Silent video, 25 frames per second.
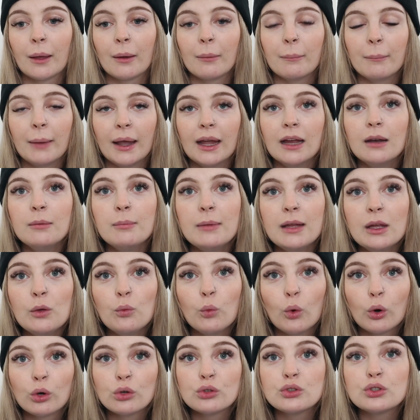made me
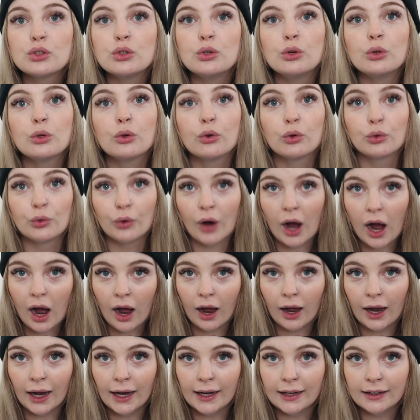want to
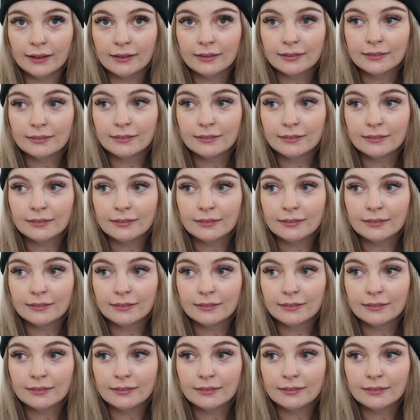cry.